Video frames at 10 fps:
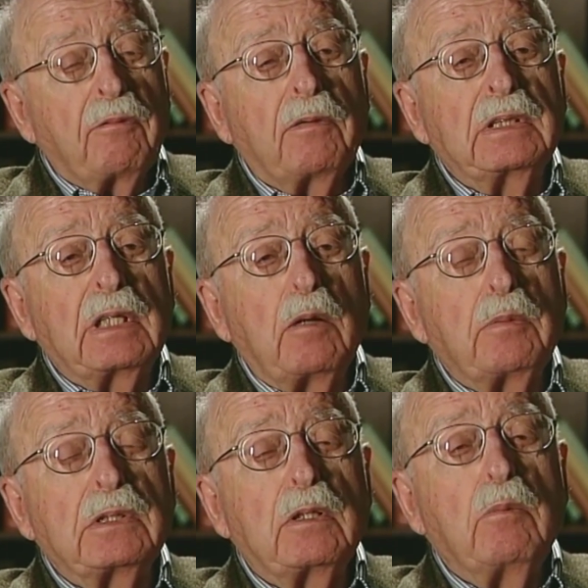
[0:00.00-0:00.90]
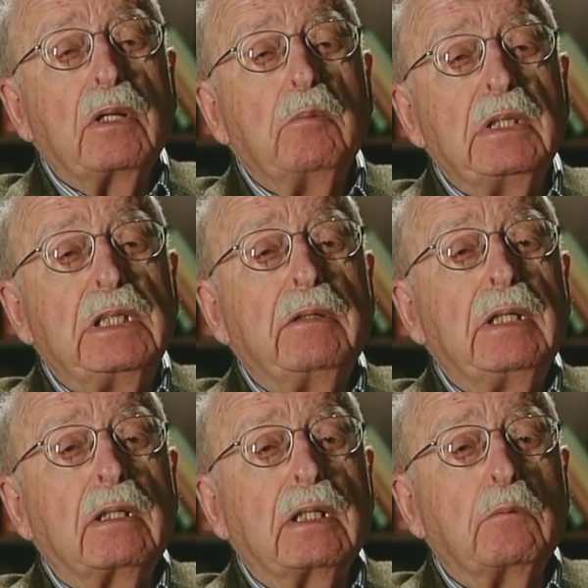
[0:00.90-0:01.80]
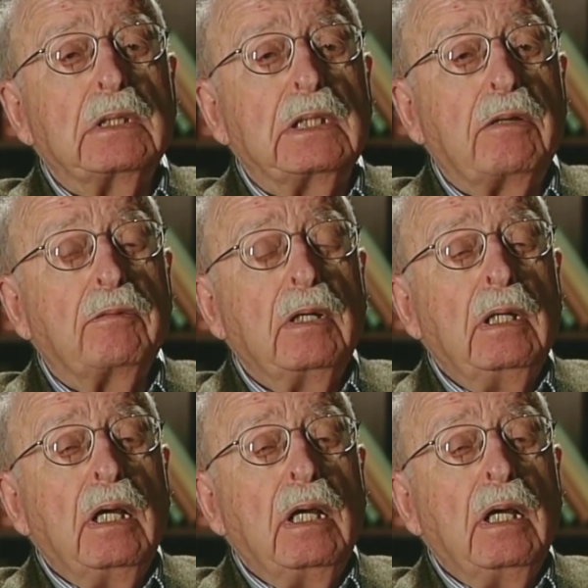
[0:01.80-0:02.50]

for example, some of the material that was left,